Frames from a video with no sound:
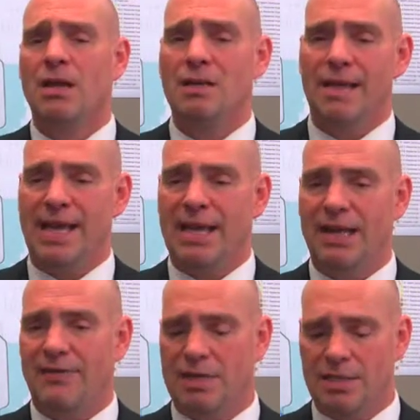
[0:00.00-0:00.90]
The
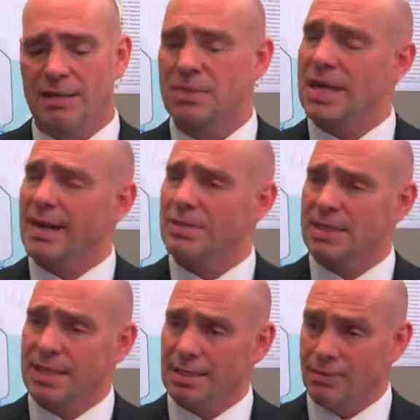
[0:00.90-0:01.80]
negative is sometimes
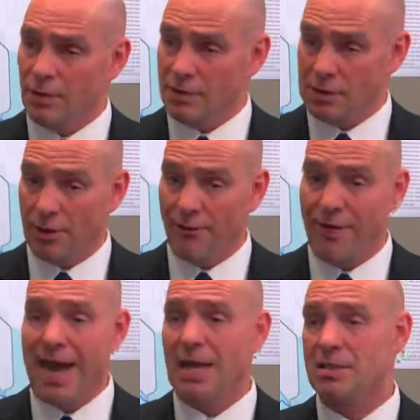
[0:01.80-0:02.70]
things move so
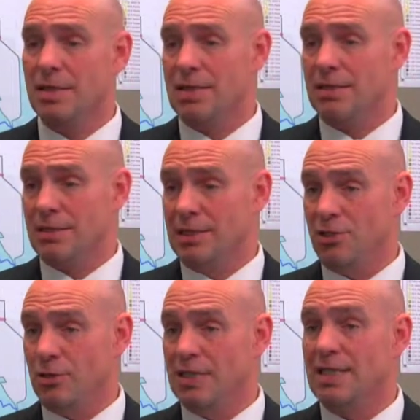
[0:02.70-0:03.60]
fast that
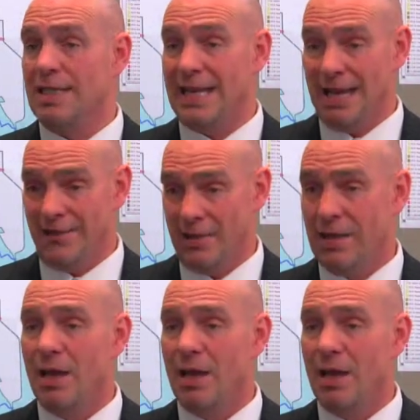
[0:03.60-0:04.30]
constituents didn't have